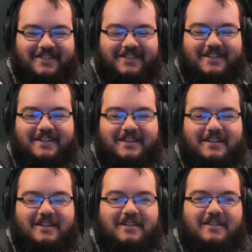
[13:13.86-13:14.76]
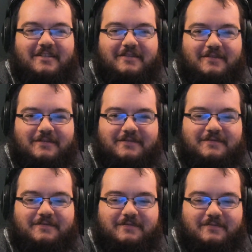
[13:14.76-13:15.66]

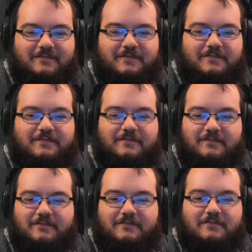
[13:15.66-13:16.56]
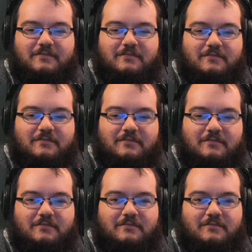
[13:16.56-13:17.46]

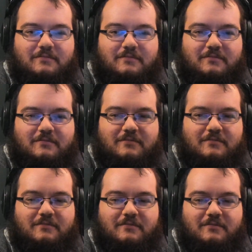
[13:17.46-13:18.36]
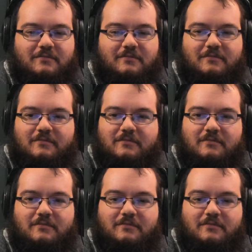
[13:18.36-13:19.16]
No one is speaking in this clip.